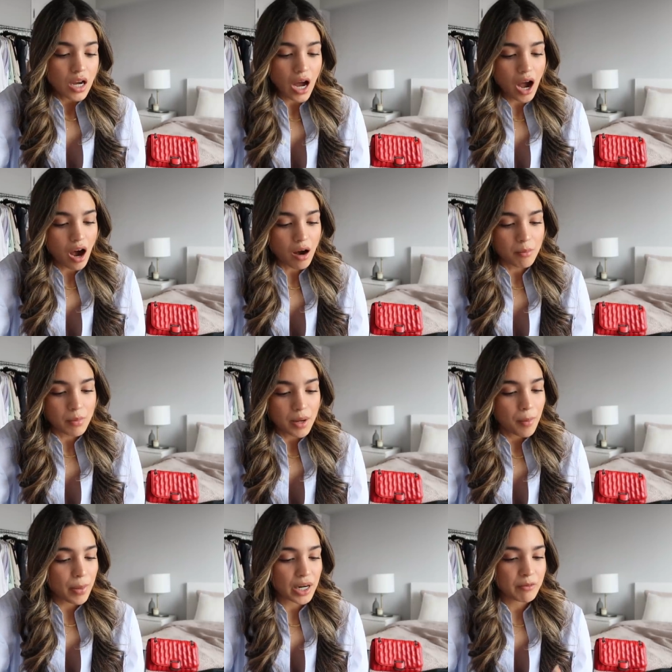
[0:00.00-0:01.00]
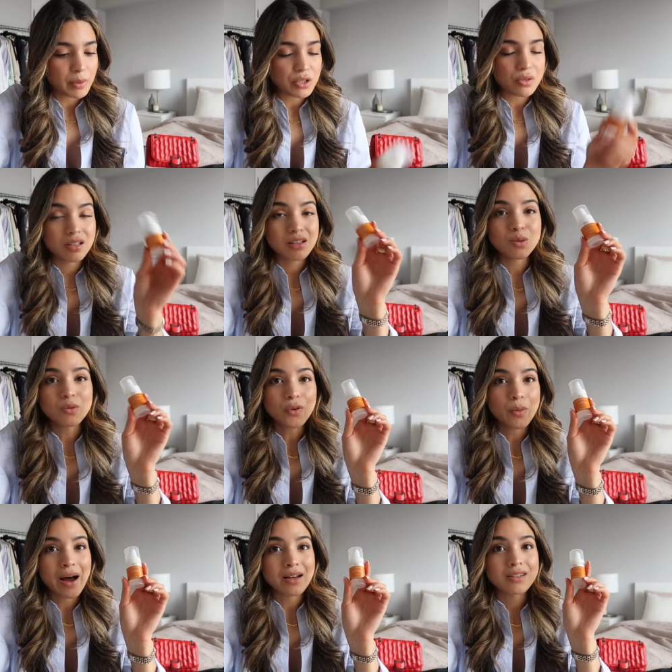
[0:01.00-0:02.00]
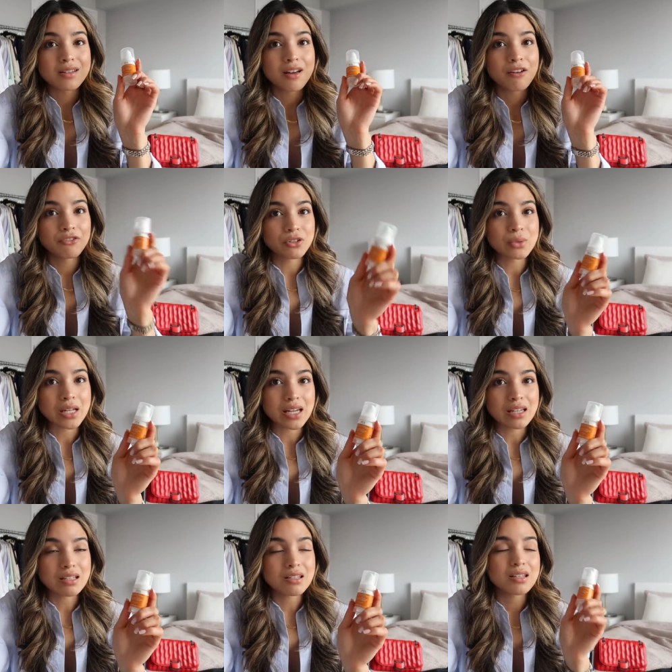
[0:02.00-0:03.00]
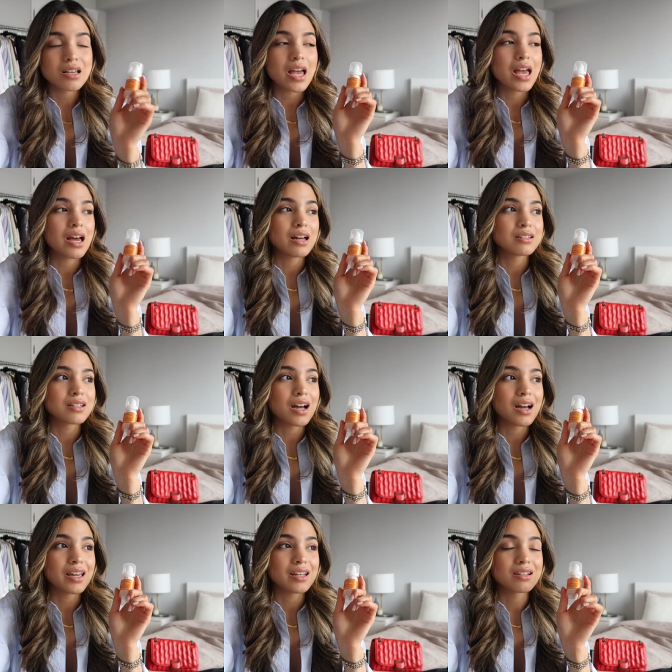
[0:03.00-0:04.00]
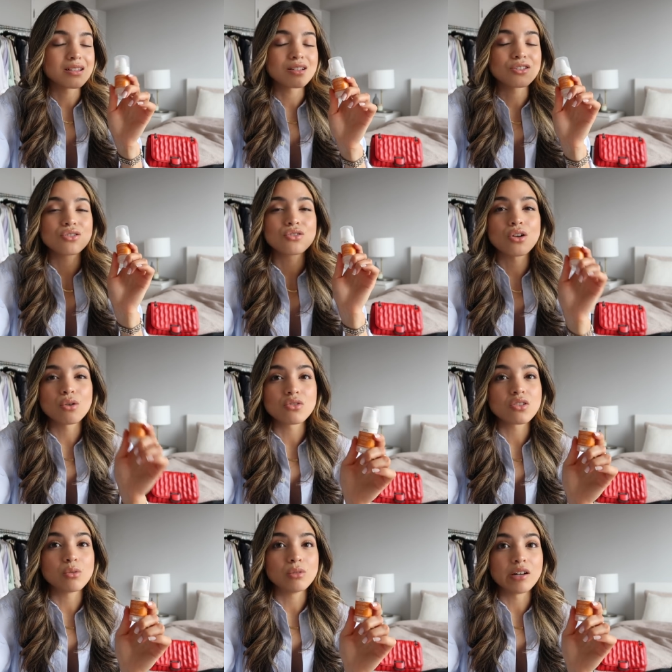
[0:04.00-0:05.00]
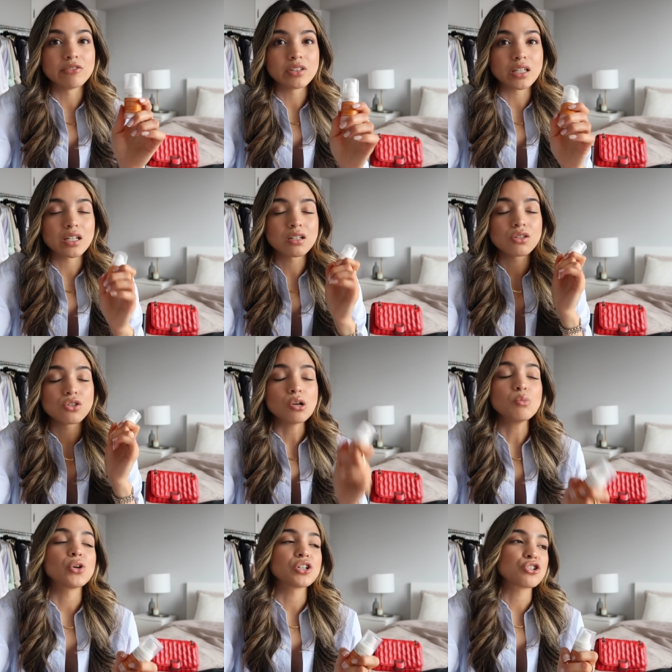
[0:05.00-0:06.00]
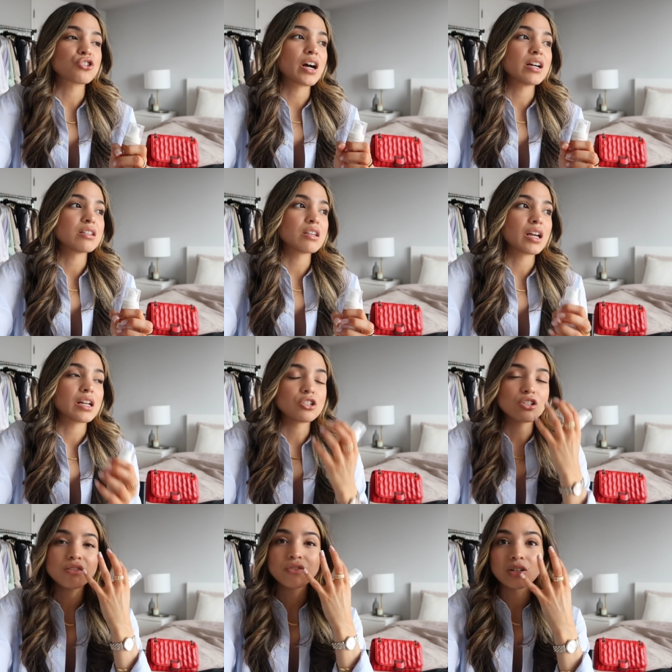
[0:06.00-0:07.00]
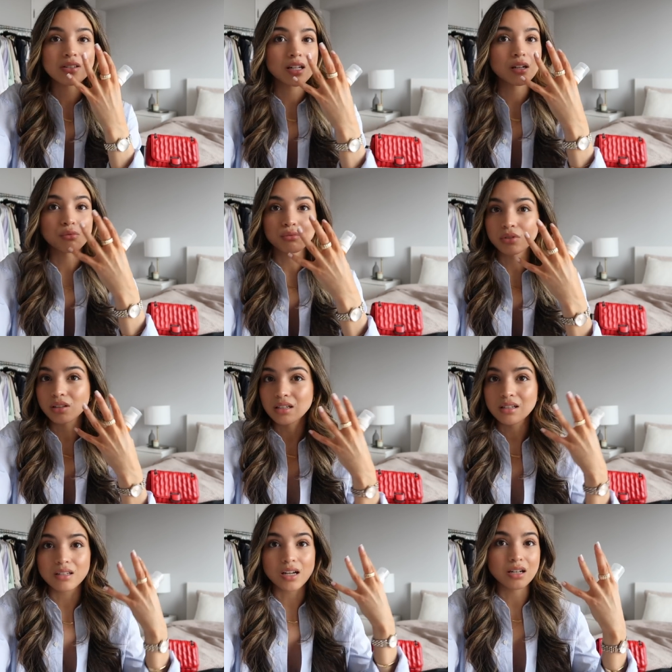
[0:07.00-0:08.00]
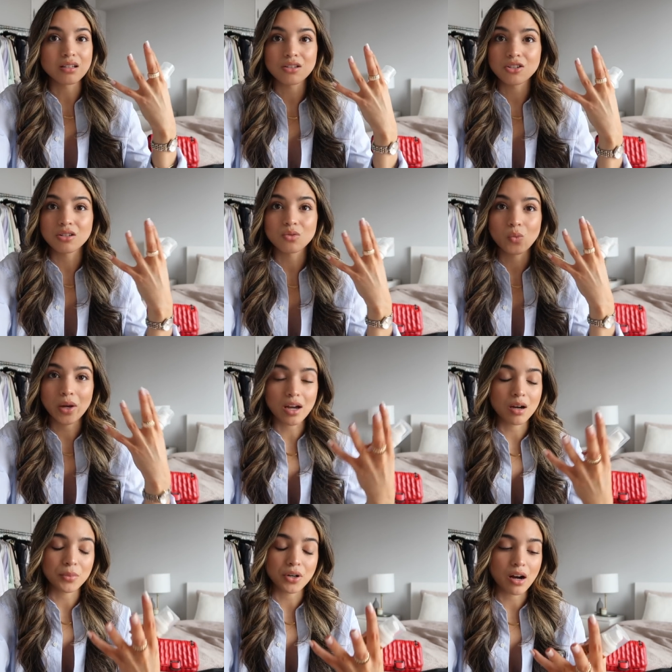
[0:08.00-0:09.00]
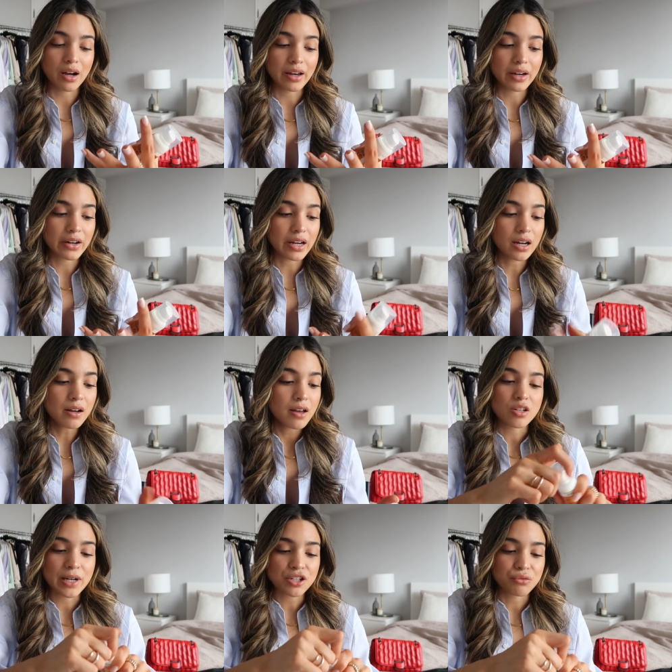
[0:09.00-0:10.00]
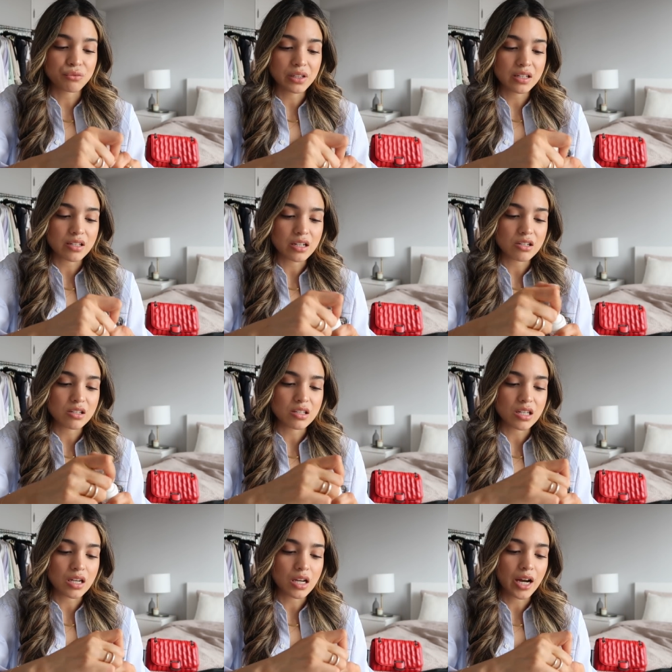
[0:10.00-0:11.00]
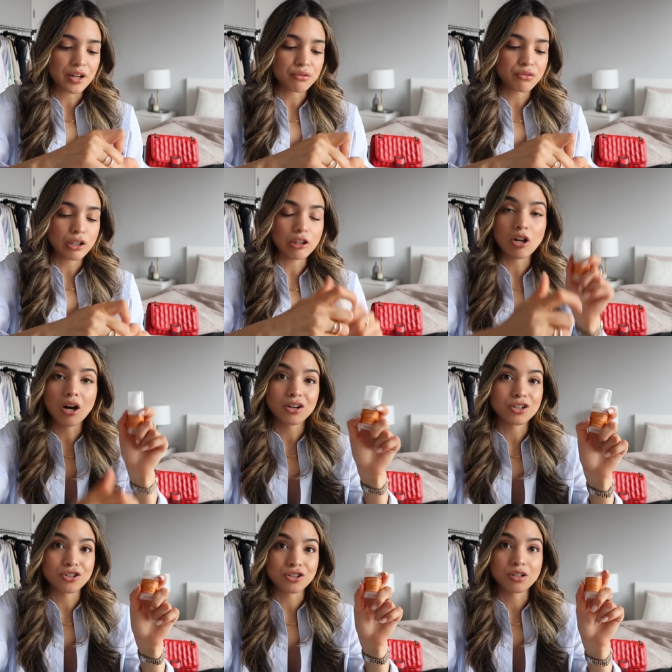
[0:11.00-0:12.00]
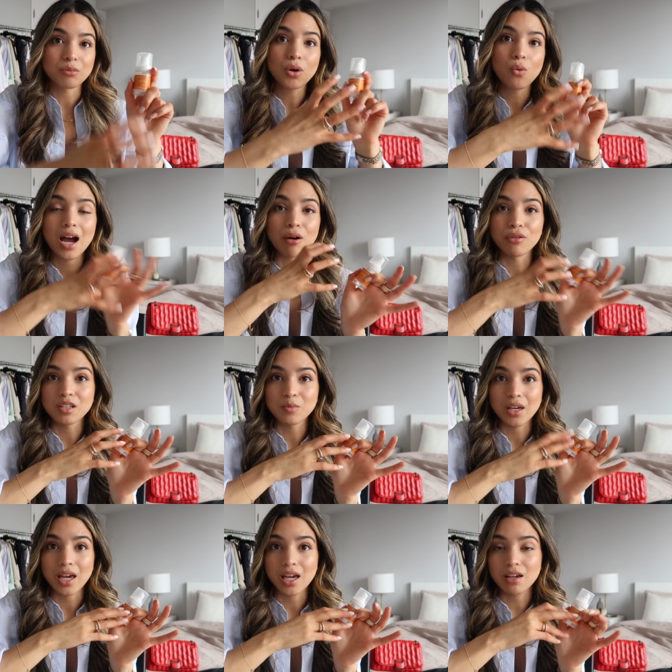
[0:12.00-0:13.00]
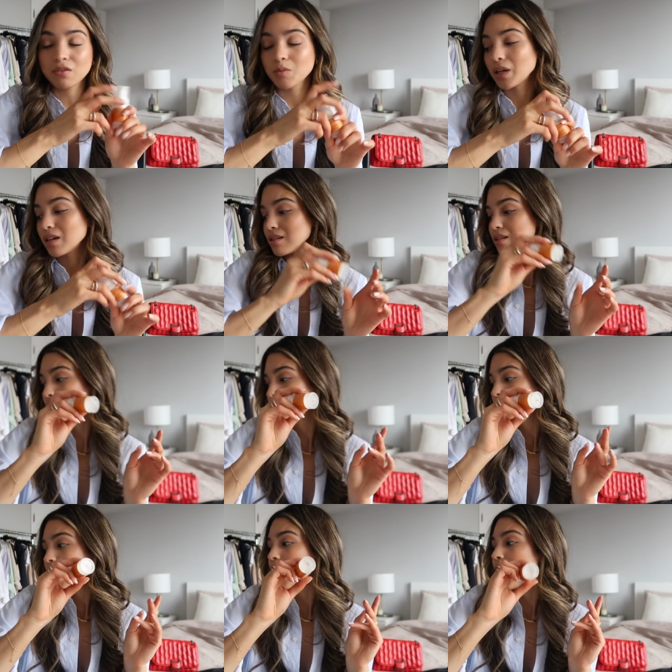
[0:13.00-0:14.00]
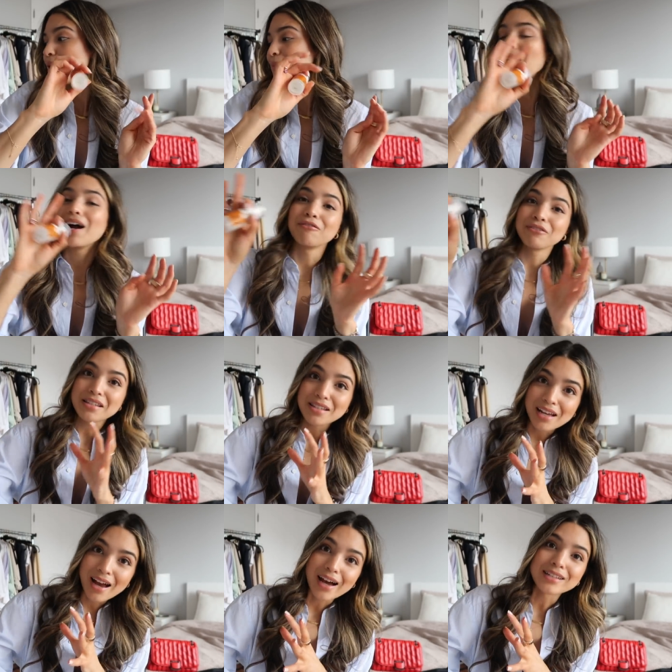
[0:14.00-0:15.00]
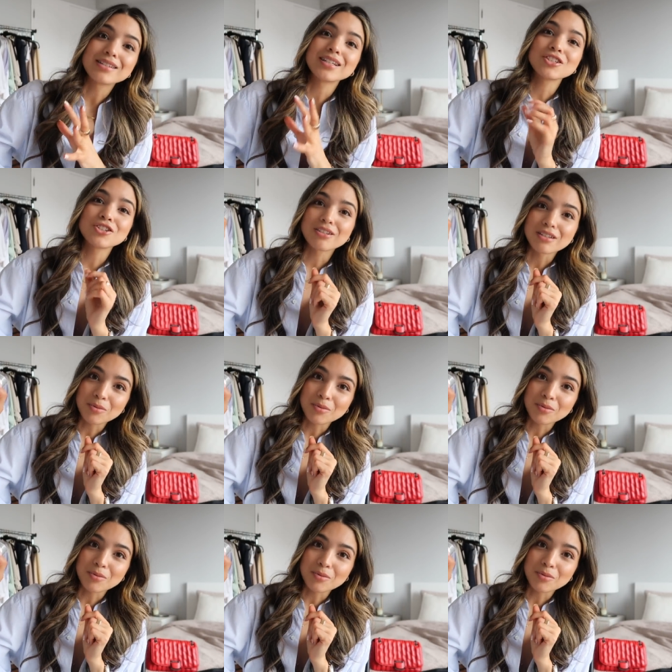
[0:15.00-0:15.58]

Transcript: um, but I've been using this one for the past few days and it is so so lovely it is so moisturizing and it just feels like it really does just wake up your eye area so I'm actually really excited to see kind of longer term how this behaves because um, I have had such good